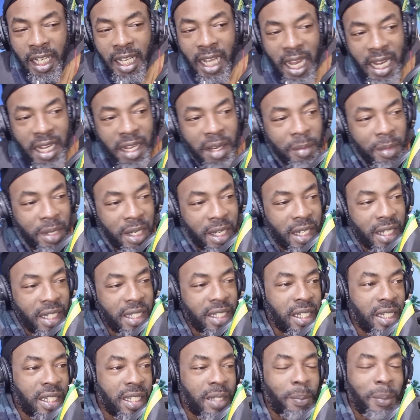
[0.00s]
Yeah, you hear me?
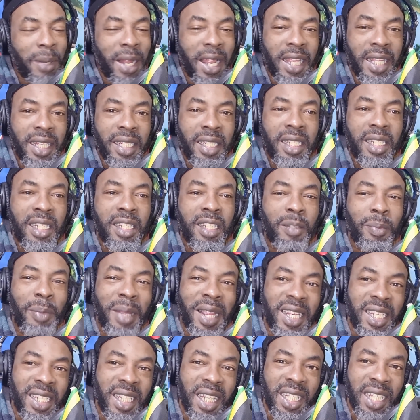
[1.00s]
It's a
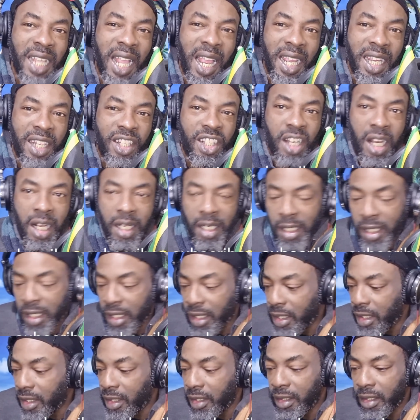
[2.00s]
Spice get hijacked.
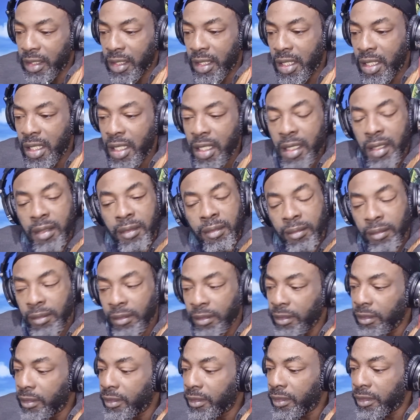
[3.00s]
See?
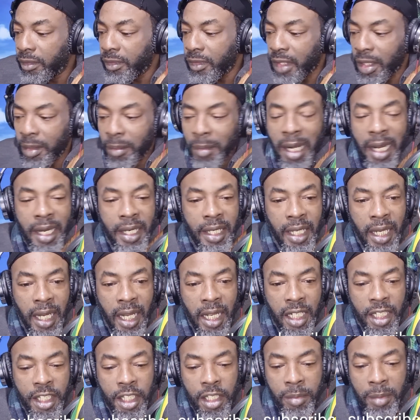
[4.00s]
By the
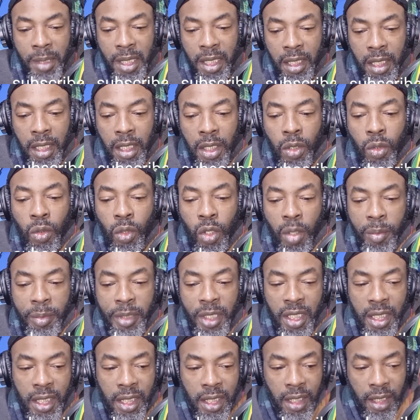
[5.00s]
Lgbtq
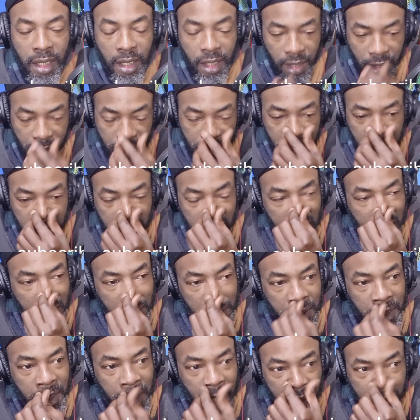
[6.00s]
community. See?
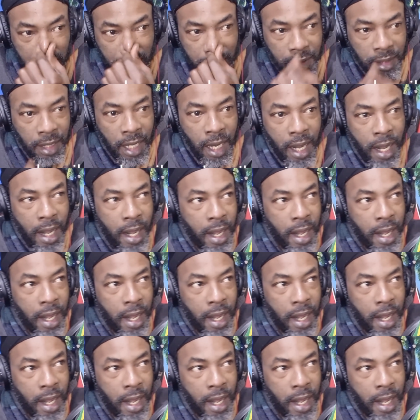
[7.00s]
She get